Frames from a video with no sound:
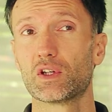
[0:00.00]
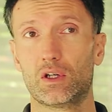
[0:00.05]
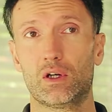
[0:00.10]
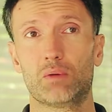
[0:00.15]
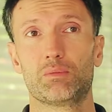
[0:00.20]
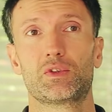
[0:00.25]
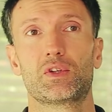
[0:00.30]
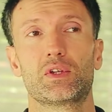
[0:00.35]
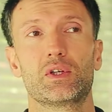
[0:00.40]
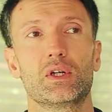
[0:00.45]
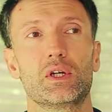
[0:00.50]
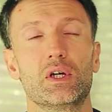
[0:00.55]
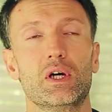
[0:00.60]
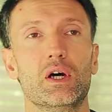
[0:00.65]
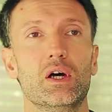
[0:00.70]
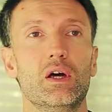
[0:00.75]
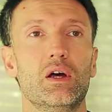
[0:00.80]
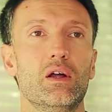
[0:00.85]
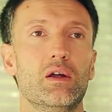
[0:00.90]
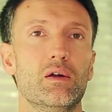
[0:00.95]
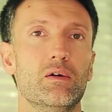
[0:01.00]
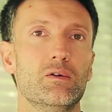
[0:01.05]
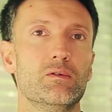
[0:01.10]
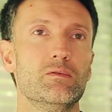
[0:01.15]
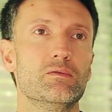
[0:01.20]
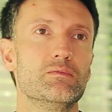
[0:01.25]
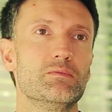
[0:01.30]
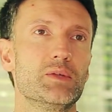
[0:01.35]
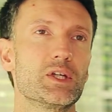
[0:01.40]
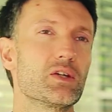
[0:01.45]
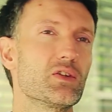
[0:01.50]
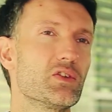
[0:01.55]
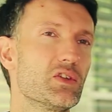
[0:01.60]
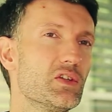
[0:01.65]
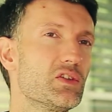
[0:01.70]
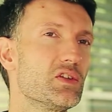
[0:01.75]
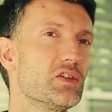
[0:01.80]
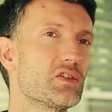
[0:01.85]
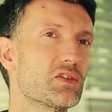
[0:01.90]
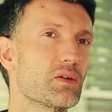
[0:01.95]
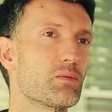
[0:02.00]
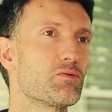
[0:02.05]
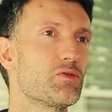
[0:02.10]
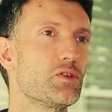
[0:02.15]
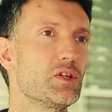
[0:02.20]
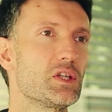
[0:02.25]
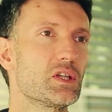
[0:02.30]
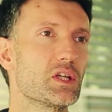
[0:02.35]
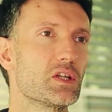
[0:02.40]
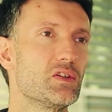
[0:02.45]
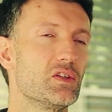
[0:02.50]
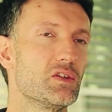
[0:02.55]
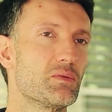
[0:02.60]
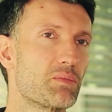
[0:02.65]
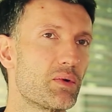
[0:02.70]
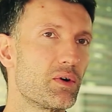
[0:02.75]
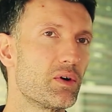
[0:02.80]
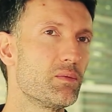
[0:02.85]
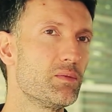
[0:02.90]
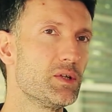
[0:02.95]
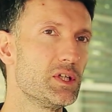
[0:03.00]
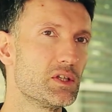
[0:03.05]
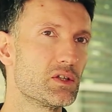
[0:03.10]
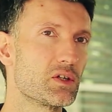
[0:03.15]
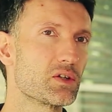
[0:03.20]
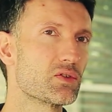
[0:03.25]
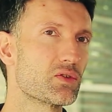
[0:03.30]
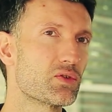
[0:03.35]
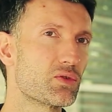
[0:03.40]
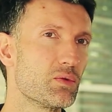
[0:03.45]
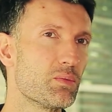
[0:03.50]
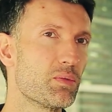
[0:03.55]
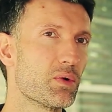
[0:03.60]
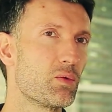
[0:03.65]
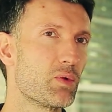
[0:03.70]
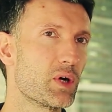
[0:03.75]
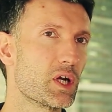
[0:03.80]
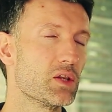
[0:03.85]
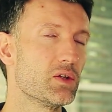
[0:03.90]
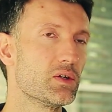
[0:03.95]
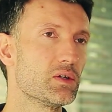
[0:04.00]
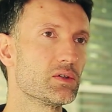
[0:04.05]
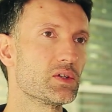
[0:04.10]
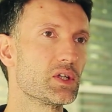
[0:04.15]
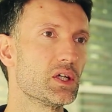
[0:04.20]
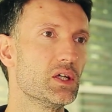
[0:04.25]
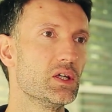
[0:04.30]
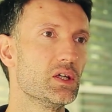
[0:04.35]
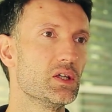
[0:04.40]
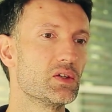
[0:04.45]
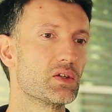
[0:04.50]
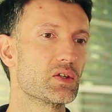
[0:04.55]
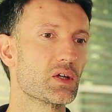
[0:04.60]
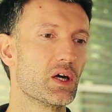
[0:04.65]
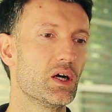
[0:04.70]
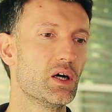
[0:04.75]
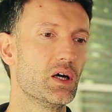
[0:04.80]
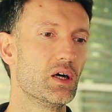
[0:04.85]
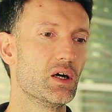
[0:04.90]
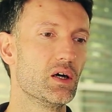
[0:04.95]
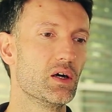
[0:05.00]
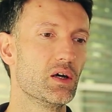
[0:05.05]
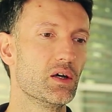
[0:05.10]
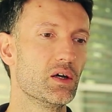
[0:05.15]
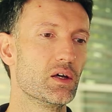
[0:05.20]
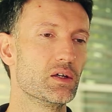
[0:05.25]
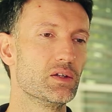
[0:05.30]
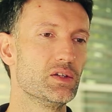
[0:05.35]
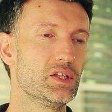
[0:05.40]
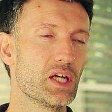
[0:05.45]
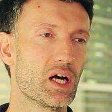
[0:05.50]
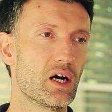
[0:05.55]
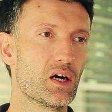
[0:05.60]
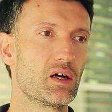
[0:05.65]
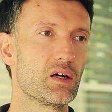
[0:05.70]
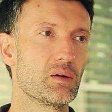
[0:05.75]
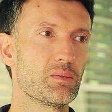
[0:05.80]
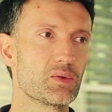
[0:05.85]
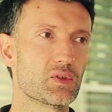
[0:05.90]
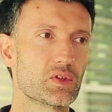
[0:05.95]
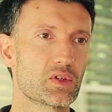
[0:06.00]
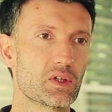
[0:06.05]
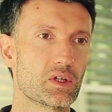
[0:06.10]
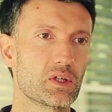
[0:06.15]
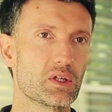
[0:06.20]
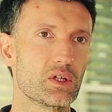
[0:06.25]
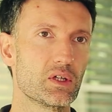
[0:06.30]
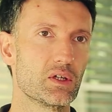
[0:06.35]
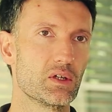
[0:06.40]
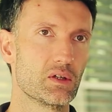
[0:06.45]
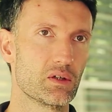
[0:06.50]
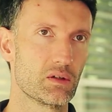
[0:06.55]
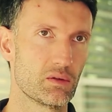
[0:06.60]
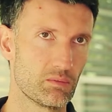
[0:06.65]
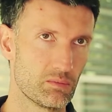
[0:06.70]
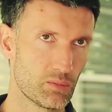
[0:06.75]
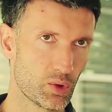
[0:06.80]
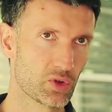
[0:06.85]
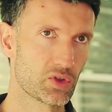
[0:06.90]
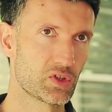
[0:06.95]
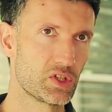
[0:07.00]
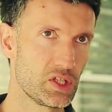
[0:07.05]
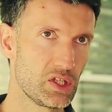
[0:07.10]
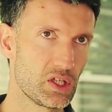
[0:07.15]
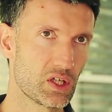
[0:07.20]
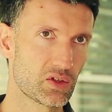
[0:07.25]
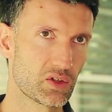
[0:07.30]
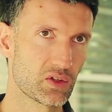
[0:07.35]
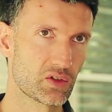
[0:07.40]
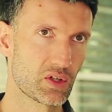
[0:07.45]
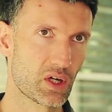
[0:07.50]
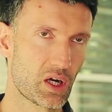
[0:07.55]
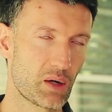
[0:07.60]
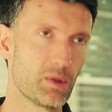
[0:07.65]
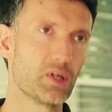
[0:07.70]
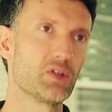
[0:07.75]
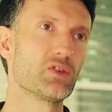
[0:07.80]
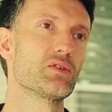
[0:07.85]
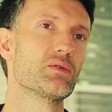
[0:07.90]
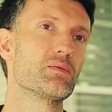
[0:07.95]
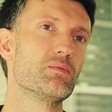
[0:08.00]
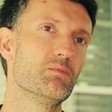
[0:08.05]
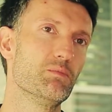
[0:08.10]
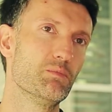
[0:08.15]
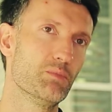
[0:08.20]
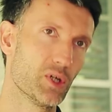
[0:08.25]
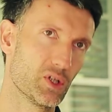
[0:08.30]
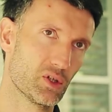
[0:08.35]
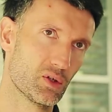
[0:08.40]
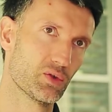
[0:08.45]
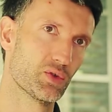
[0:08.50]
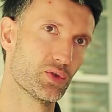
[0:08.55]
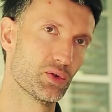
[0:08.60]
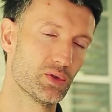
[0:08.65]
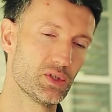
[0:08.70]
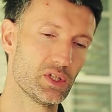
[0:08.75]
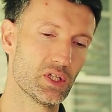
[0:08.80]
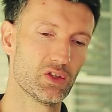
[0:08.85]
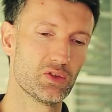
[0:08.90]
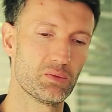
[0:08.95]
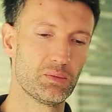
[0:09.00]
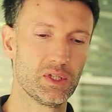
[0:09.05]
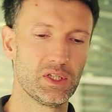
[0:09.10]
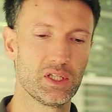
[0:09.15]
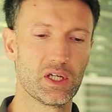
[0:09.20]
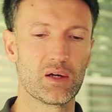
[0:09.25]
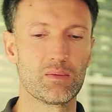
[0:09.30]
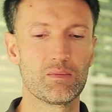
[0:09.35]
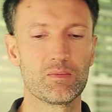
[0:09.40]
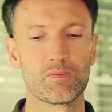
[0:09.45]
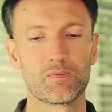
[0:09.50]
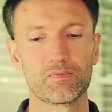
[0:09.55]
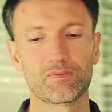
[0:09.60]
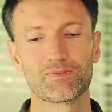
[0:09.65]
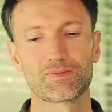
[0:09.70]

arms? Because this is something that is probably not super well known, is the arms, mostly the SSRMS, but also the SPDM,